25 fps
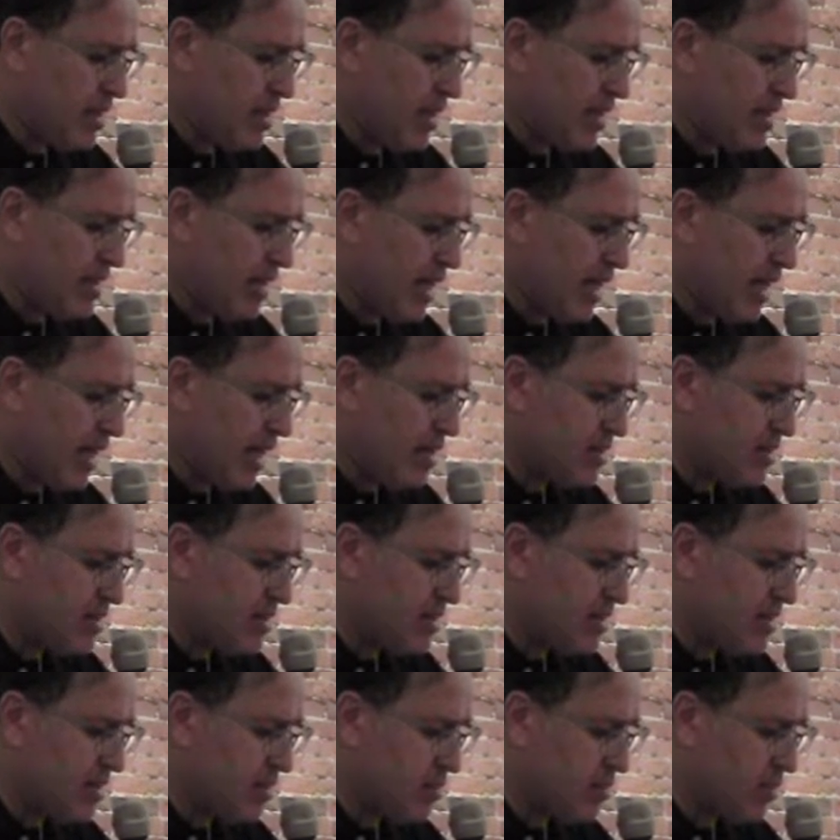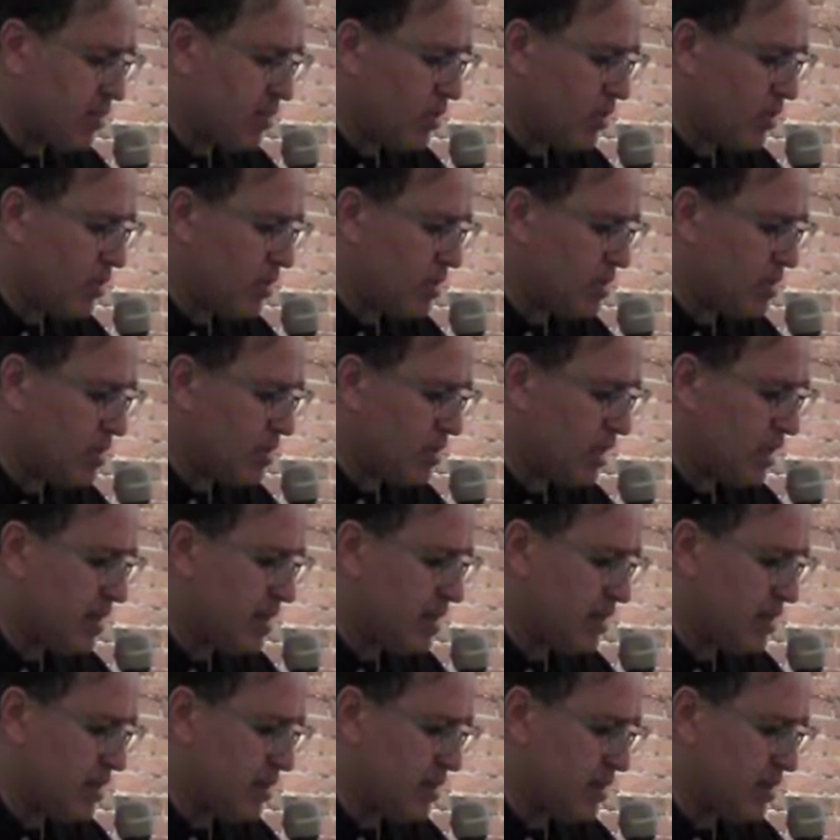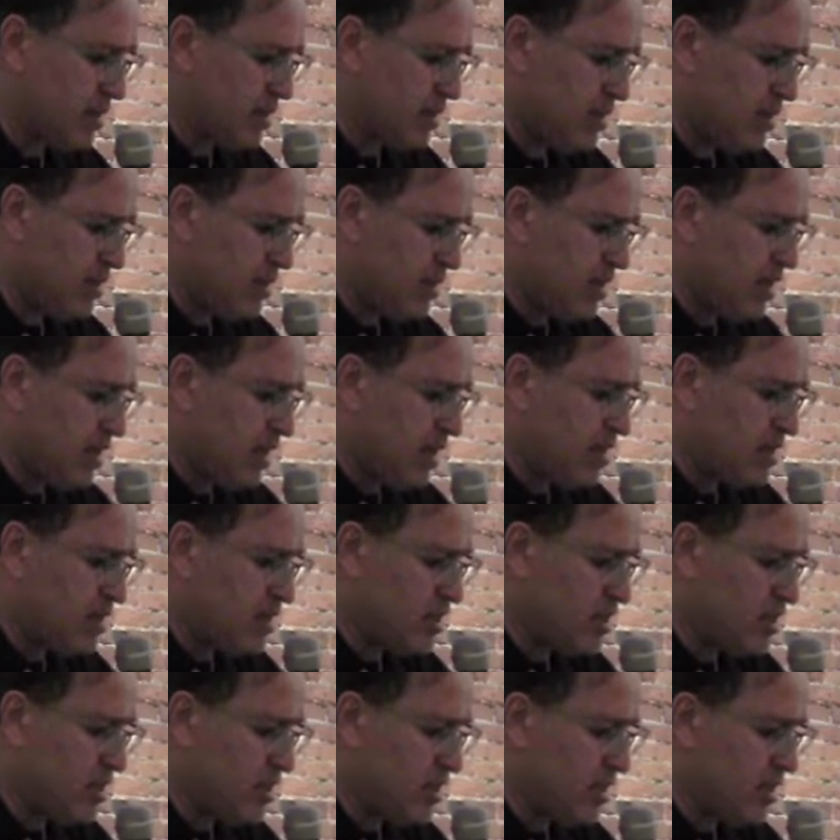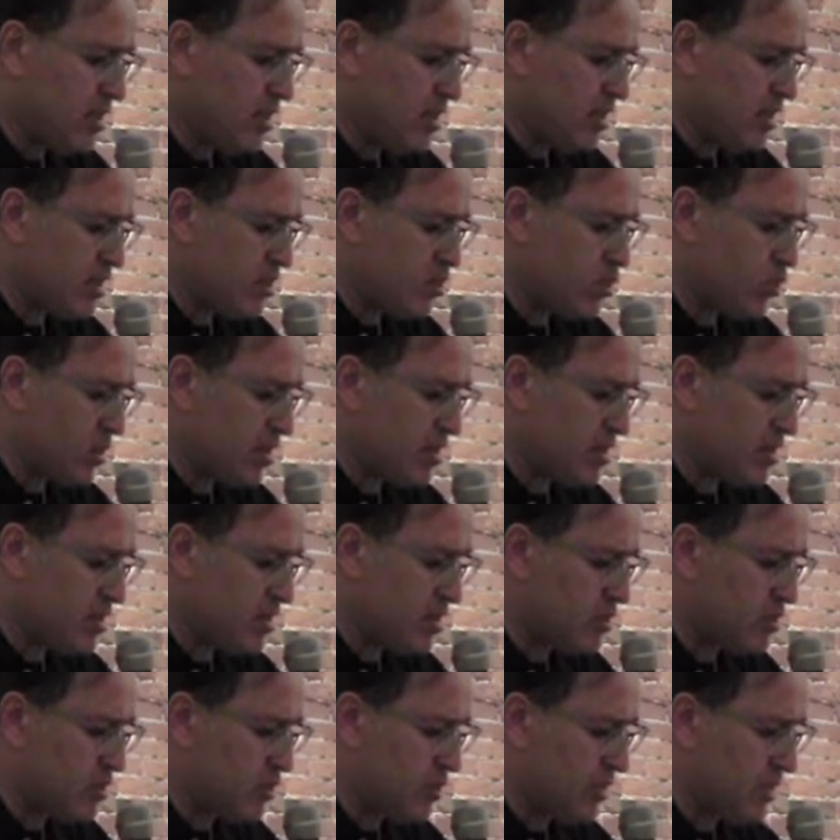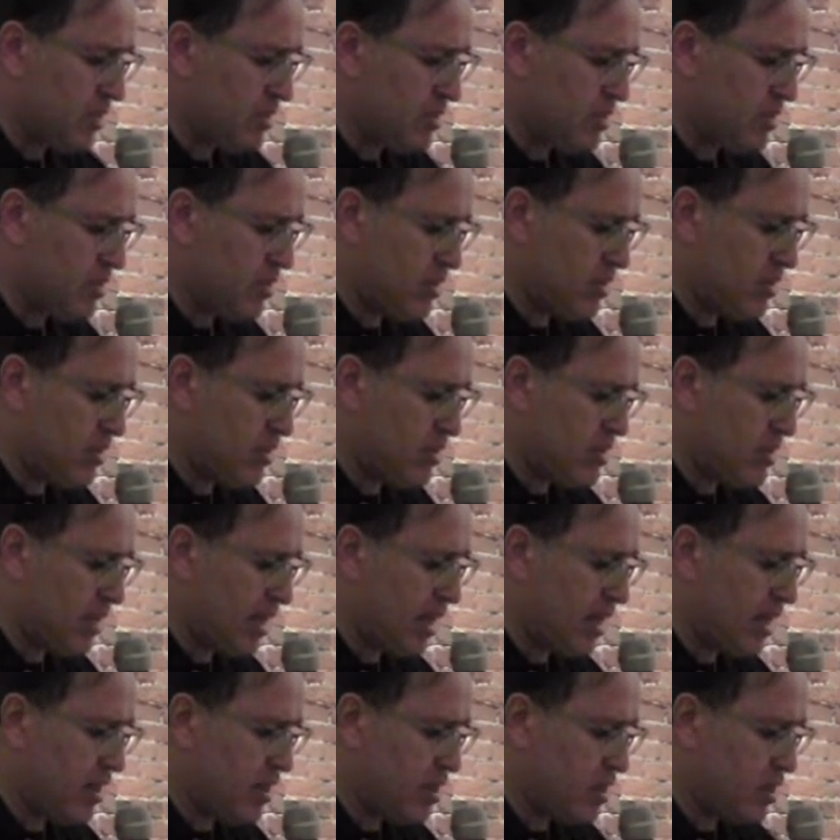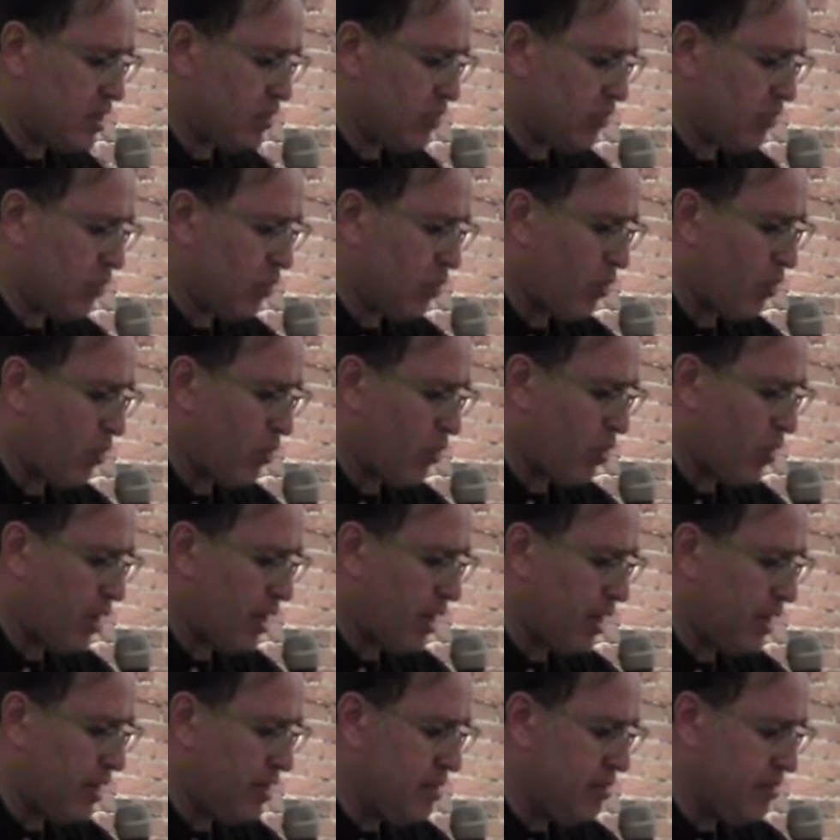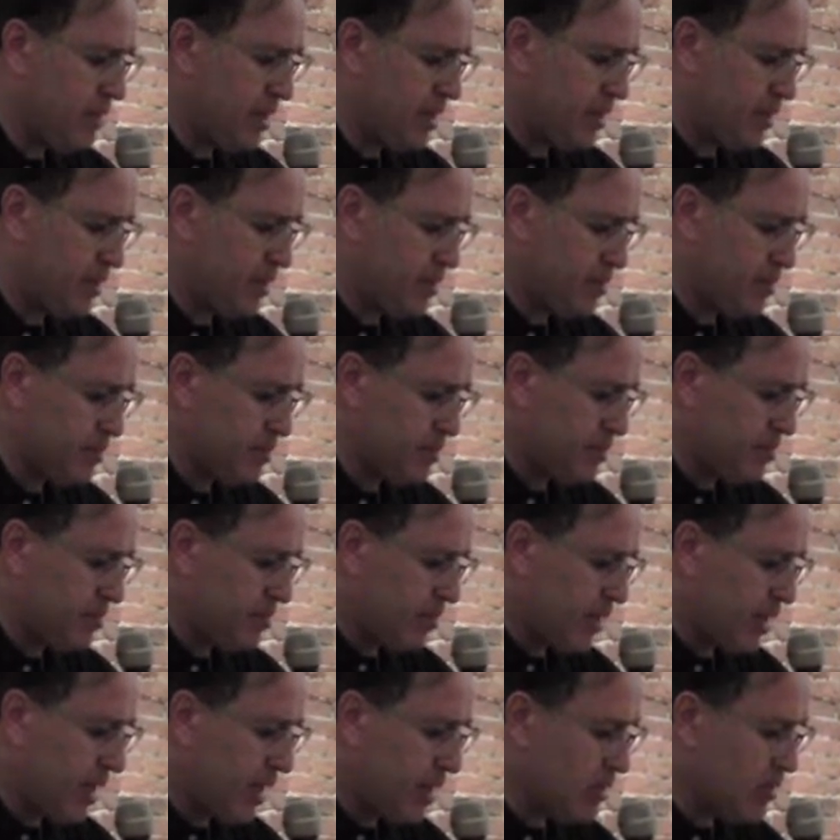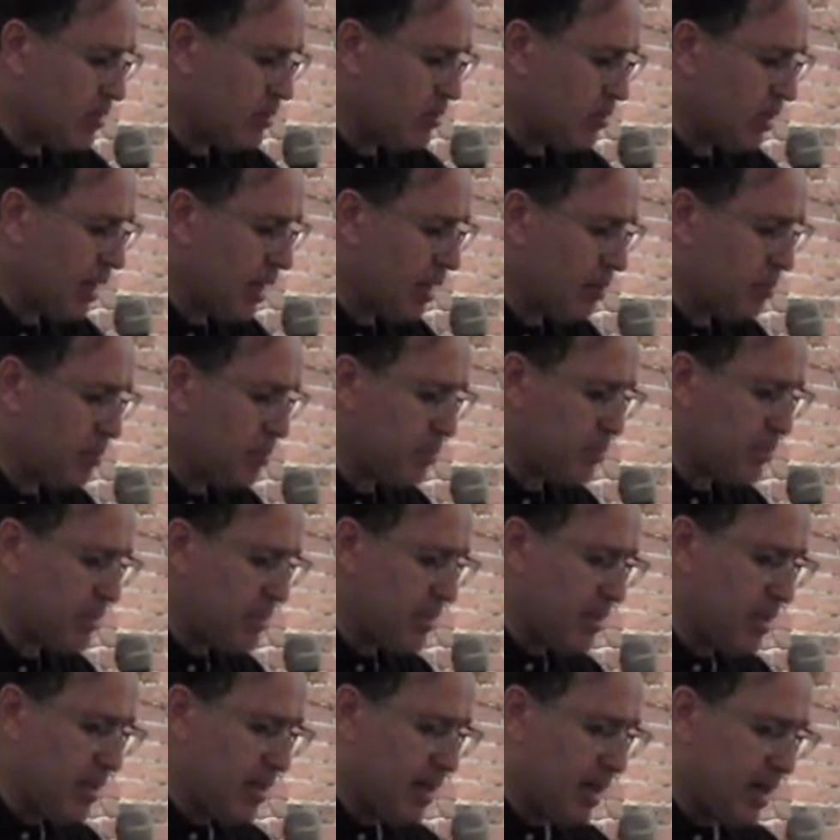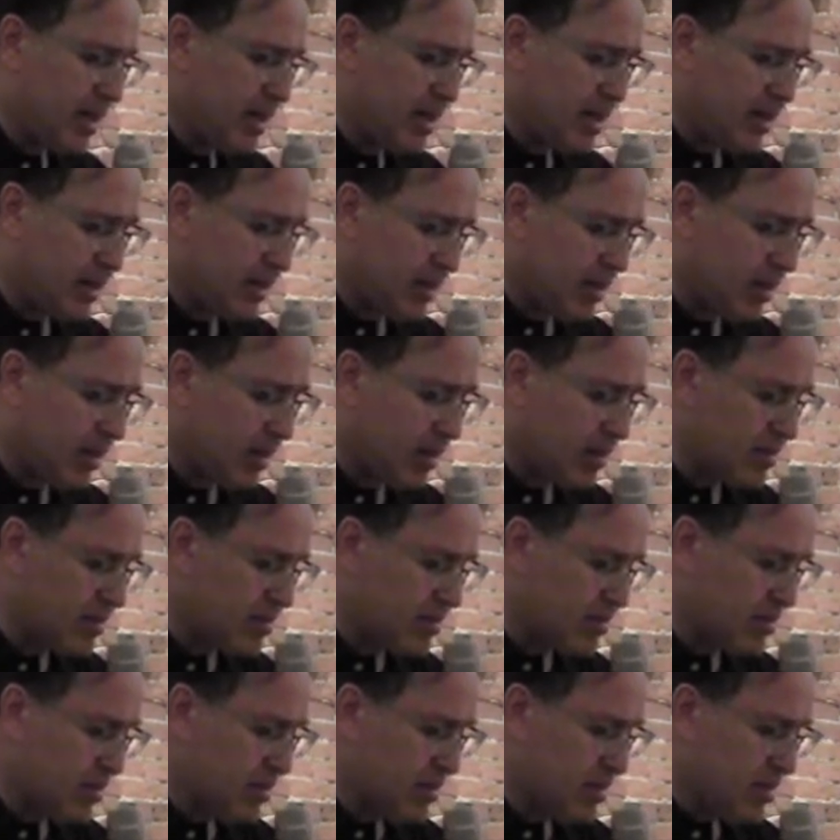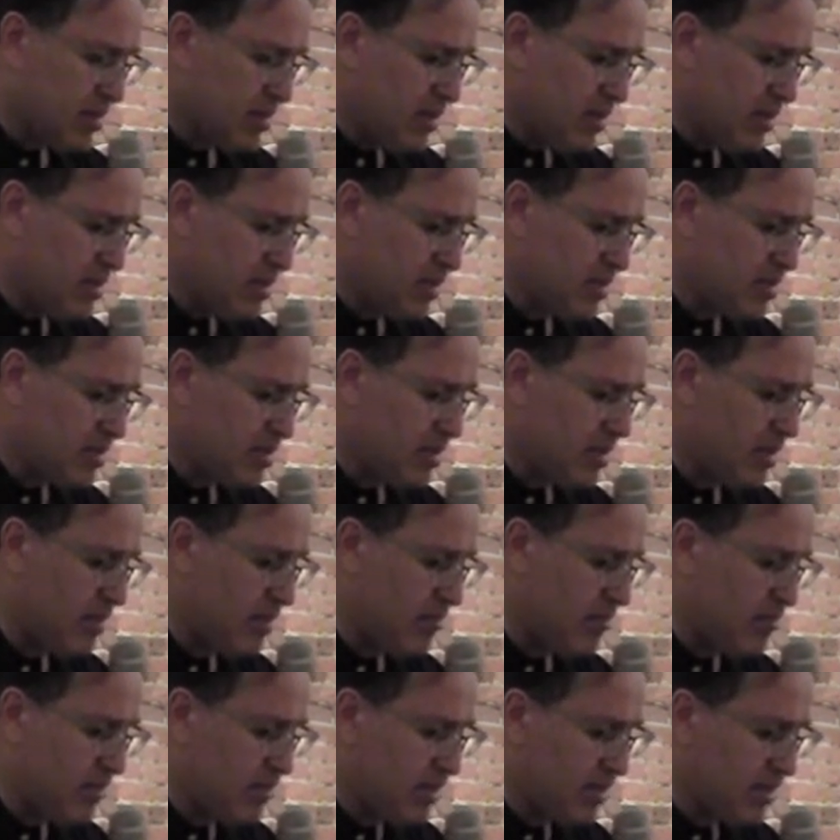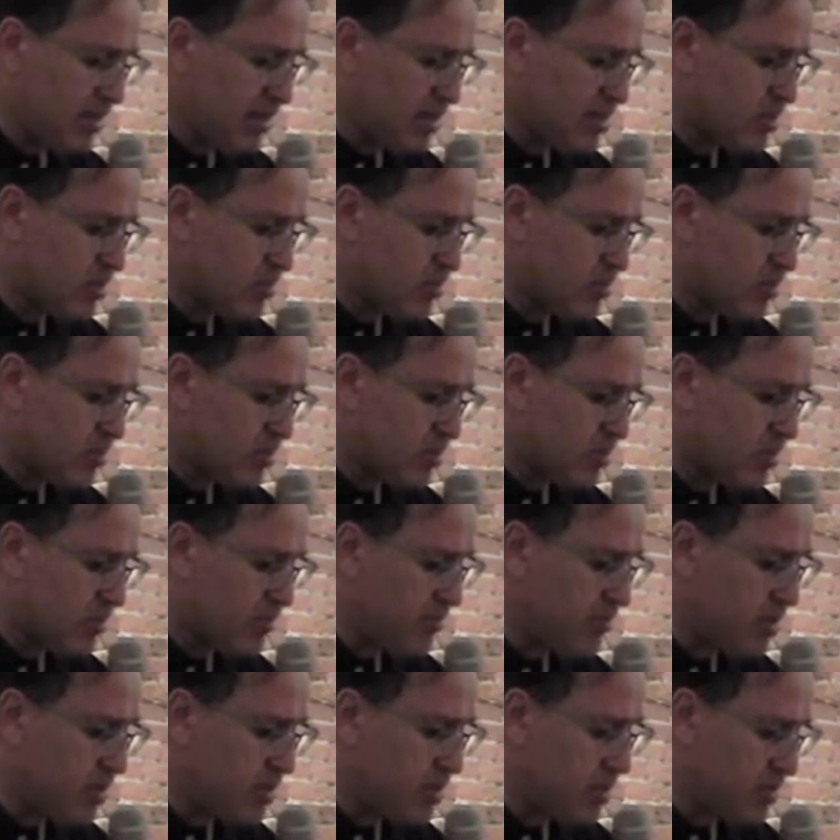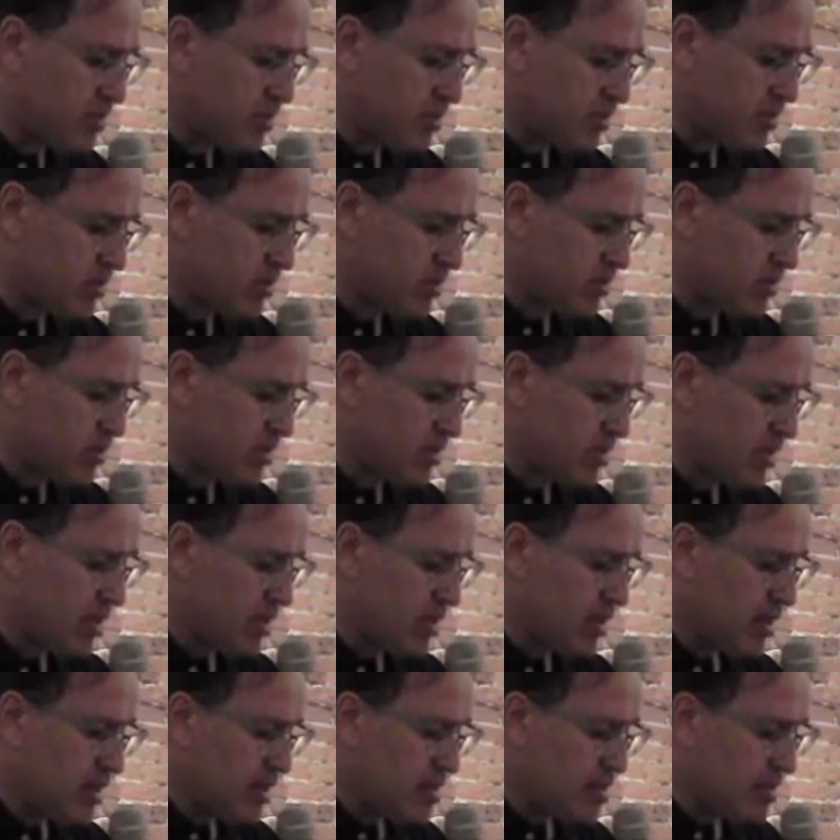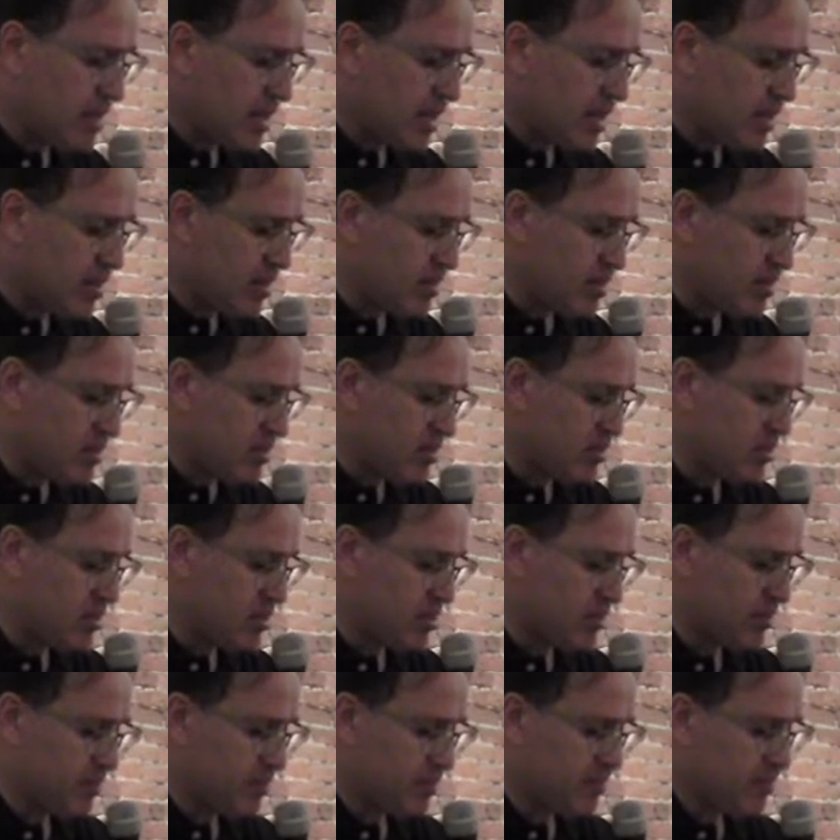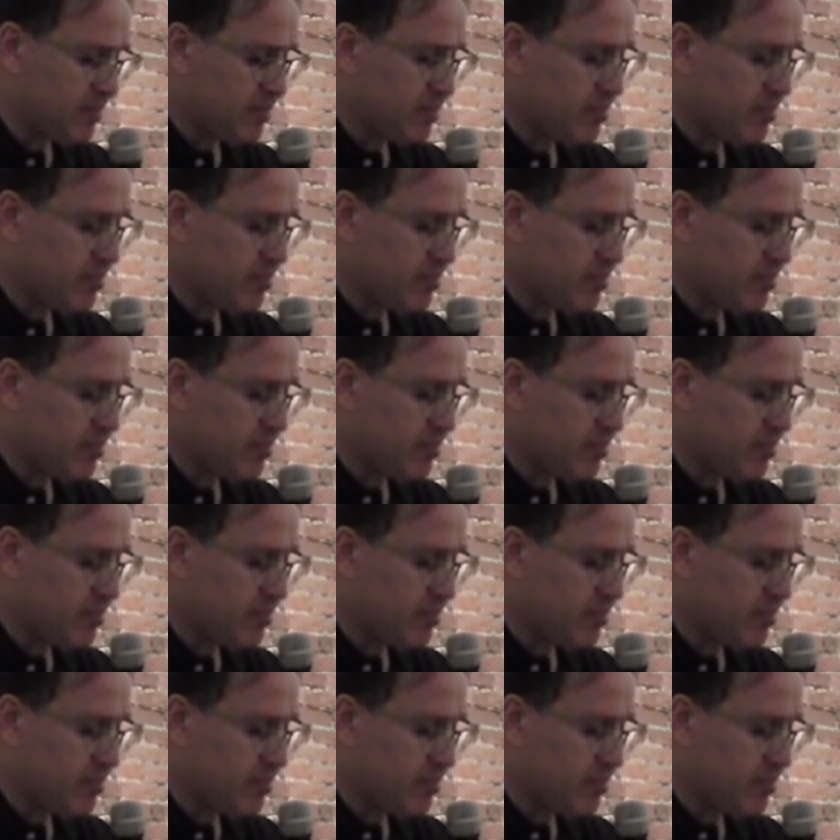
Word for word: that adds them all together, and she is what the species stands for in me, a drop, a clot in its infinitesimal divisions, seconds